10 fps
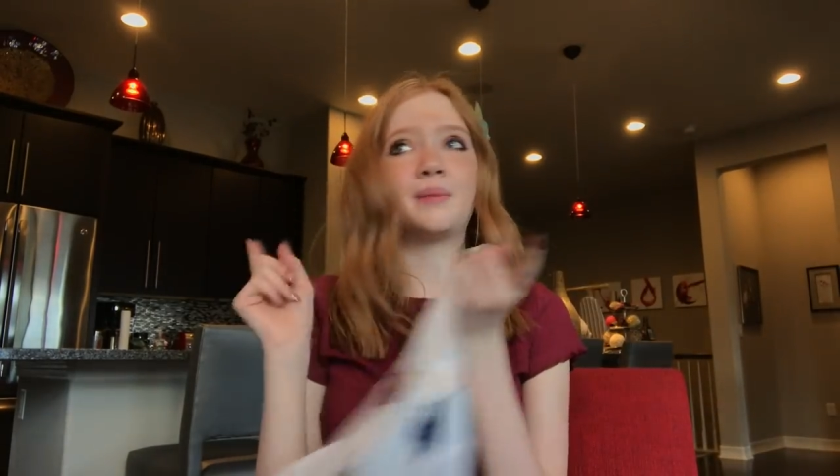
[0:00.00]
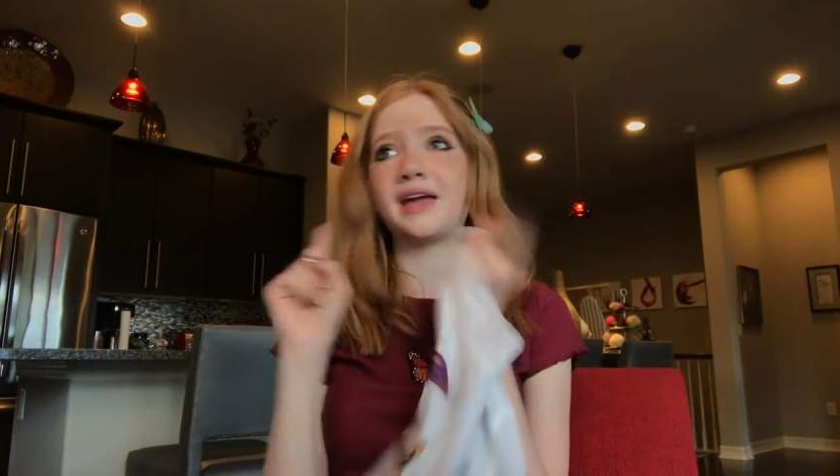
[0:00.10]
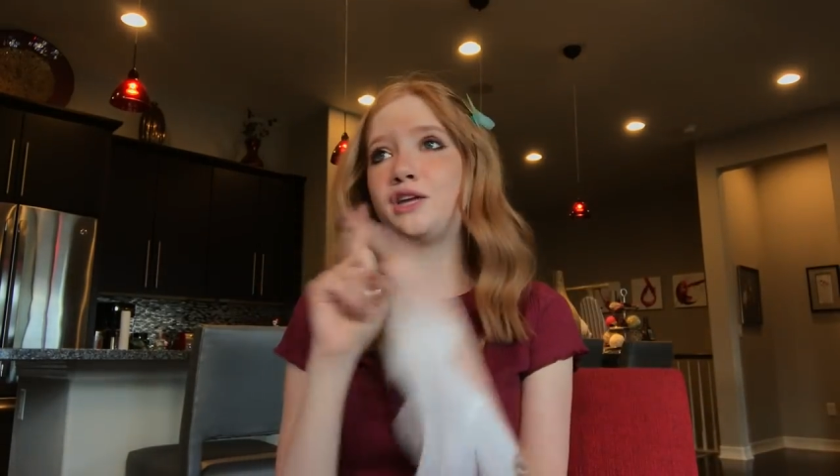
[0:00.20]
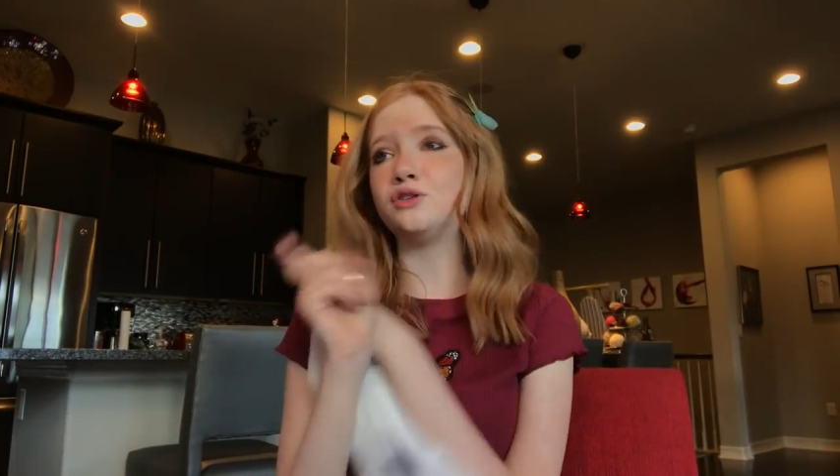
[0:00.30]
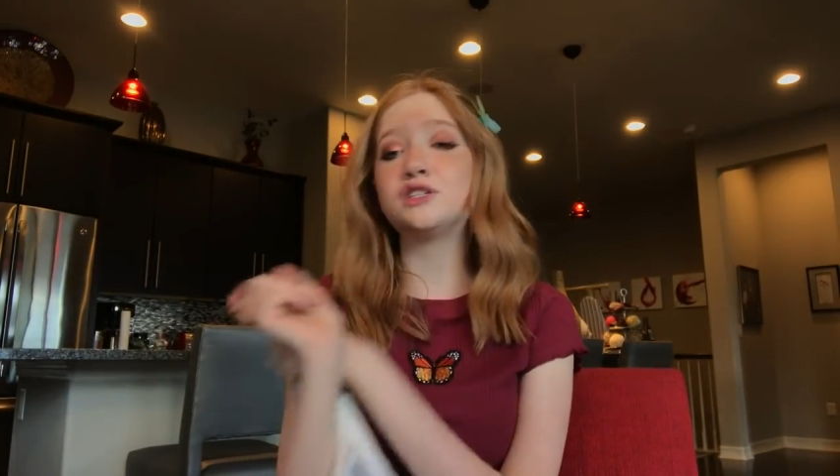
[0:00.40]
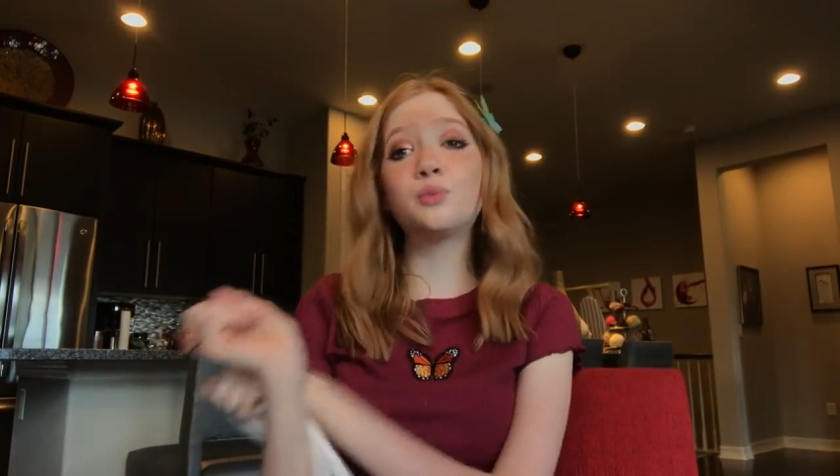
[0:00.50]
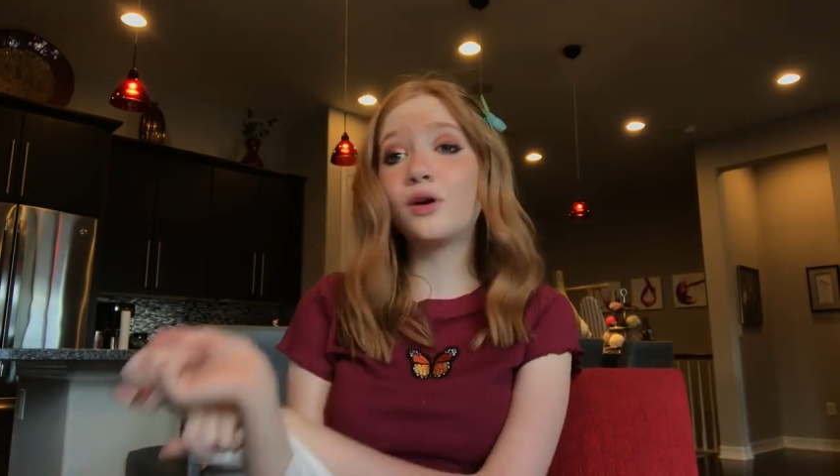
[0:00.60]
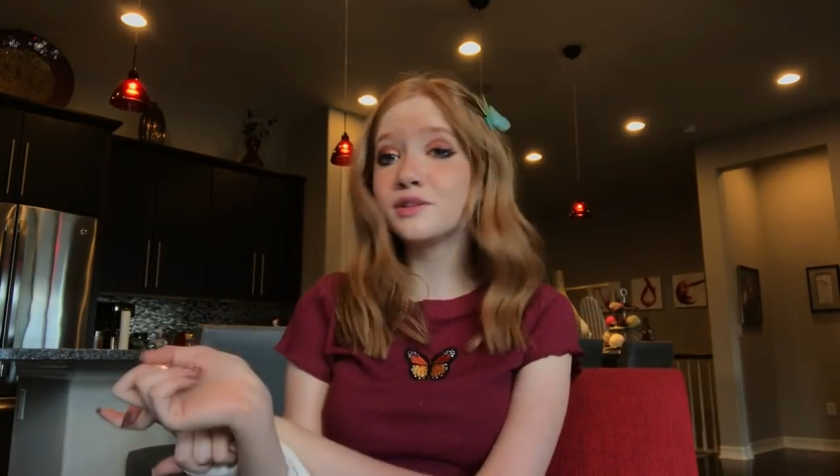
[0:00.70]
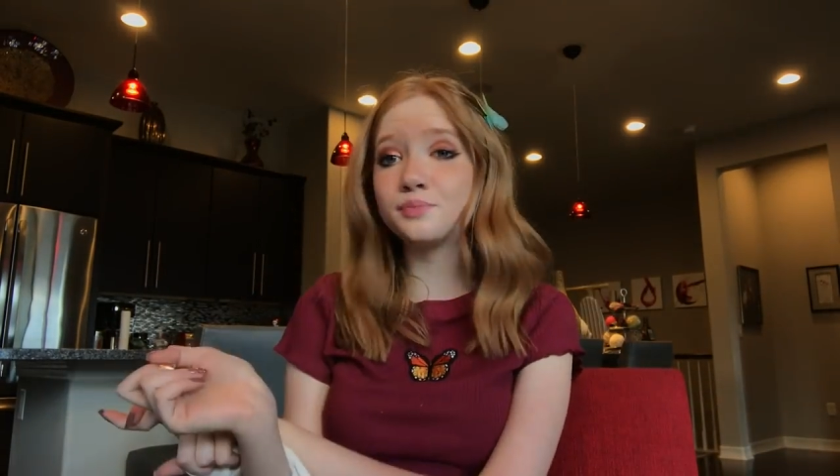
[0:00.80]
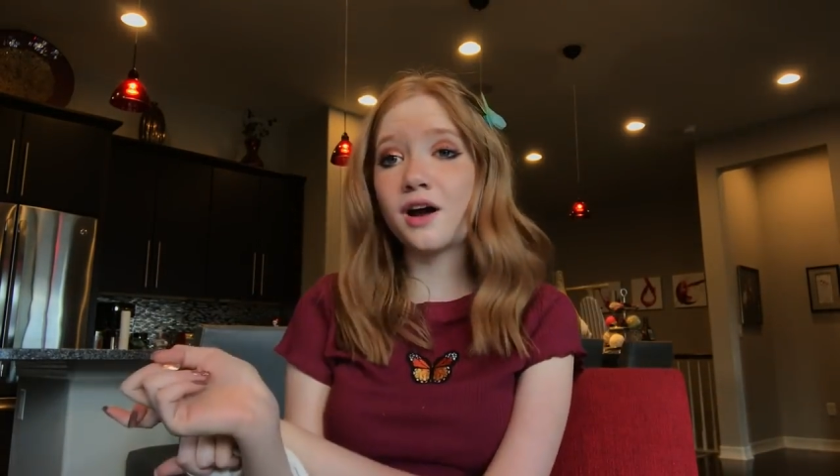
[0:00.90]
my cute
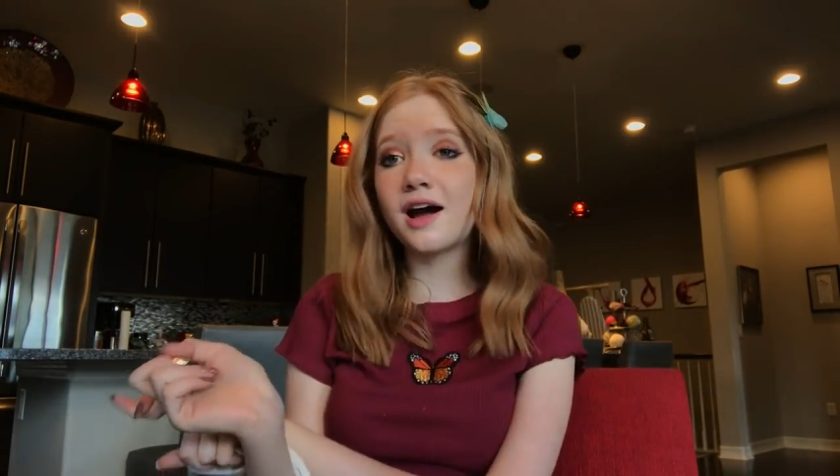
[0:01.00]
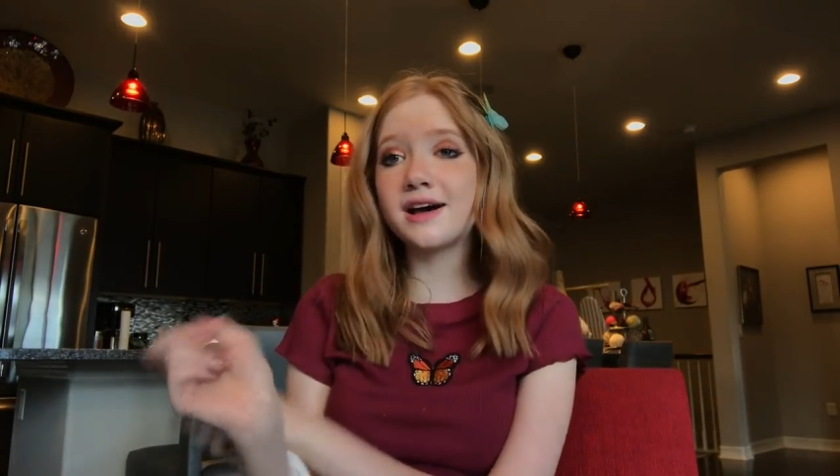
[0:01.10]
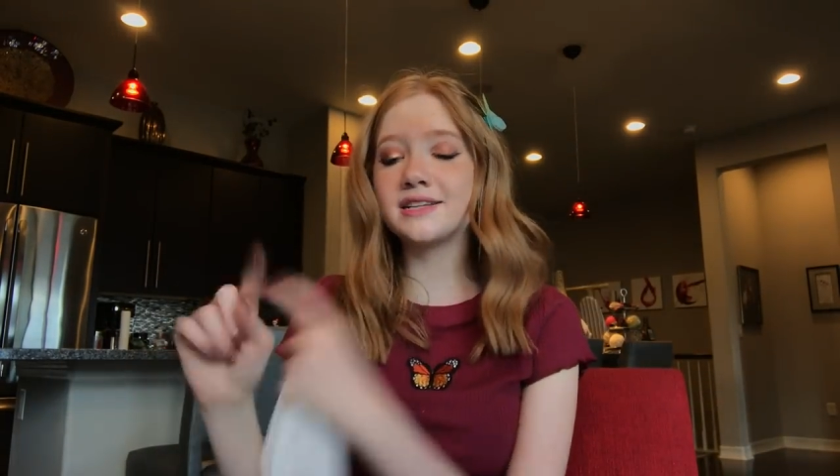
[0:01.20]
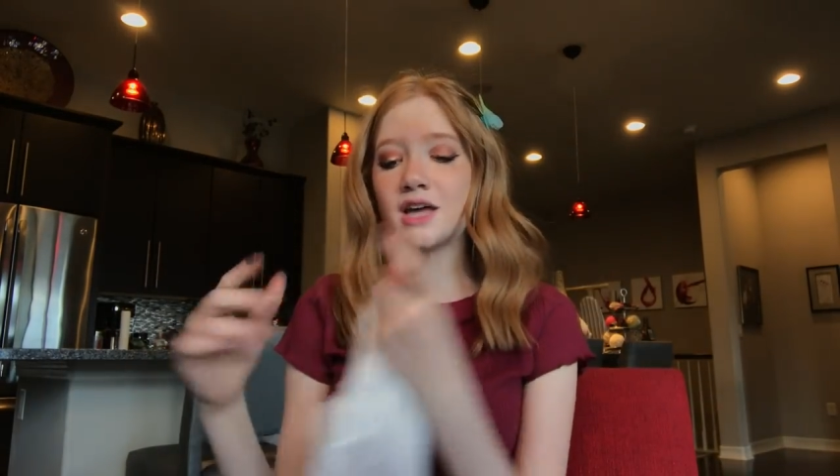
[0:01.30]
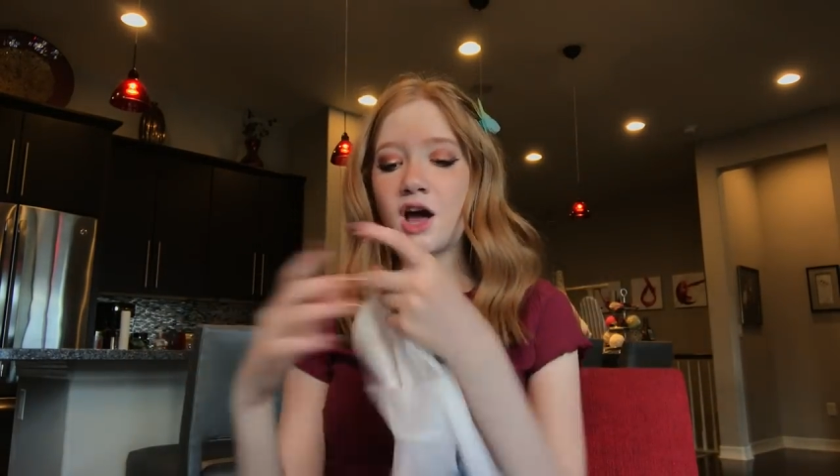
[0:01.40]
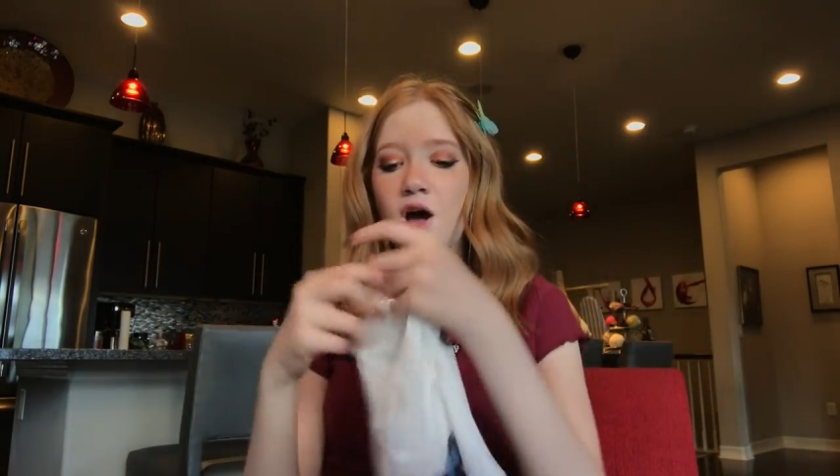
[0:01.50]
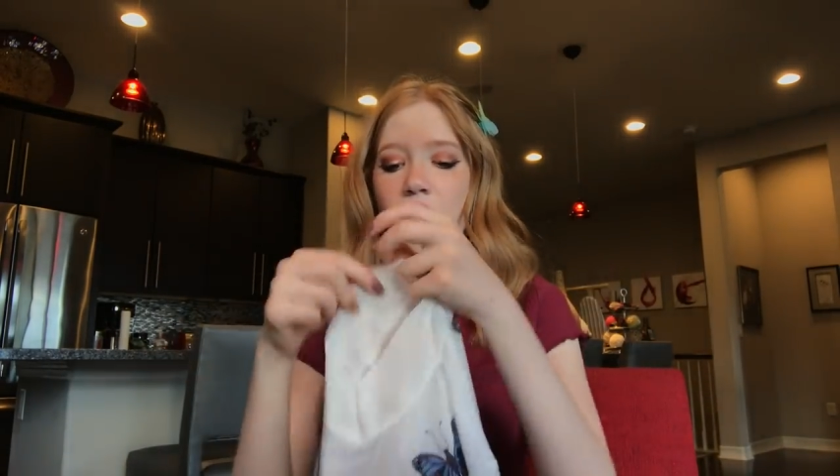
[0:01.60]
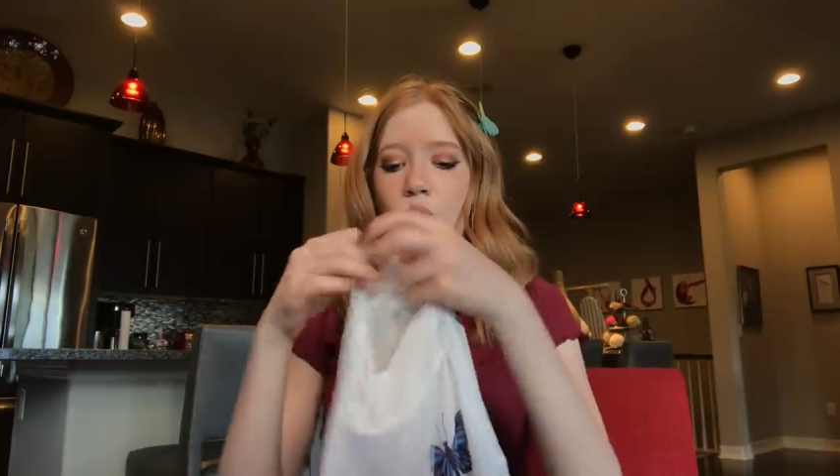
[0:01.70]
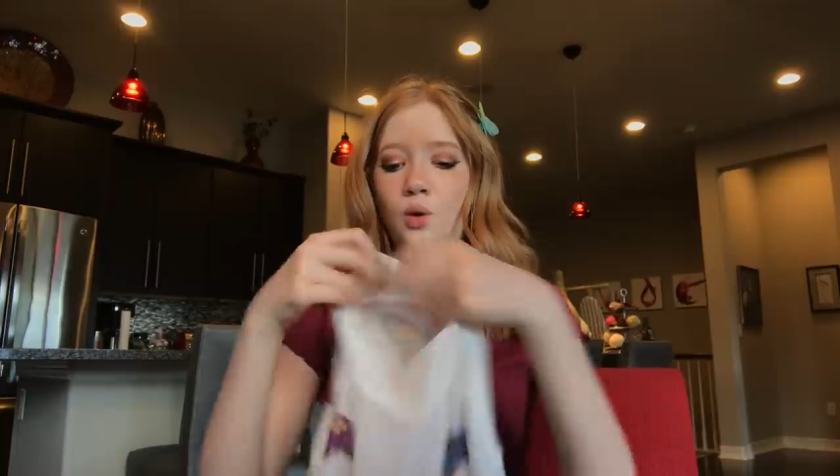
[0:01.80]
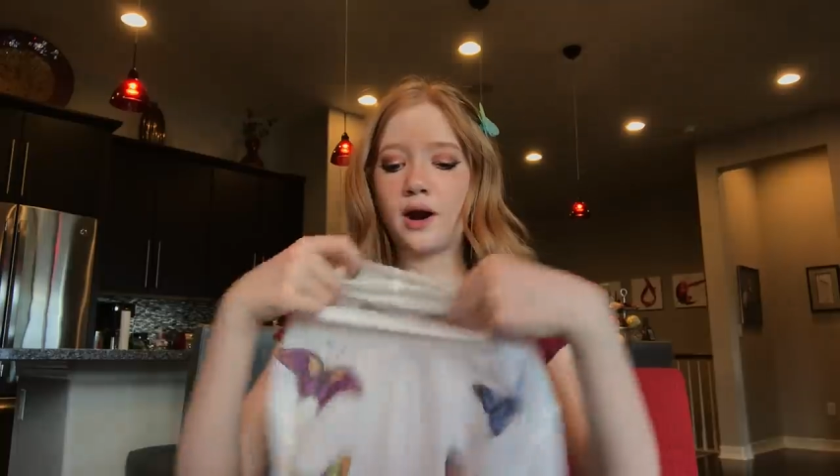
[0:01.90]
sports bras
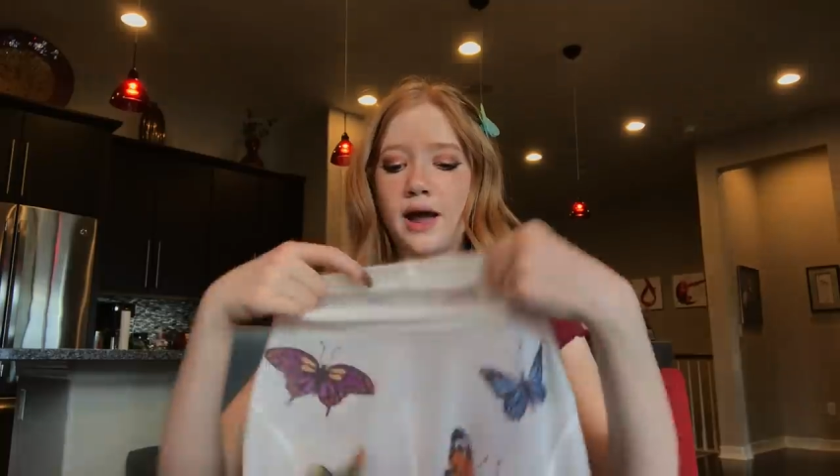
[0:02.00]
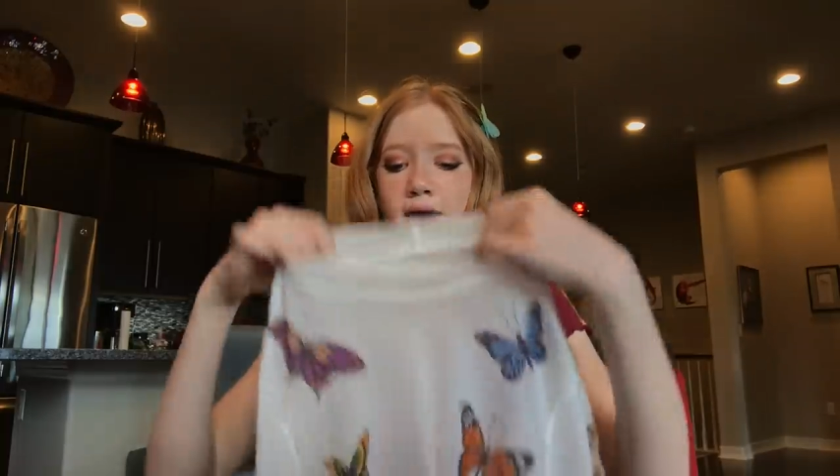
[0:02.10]
or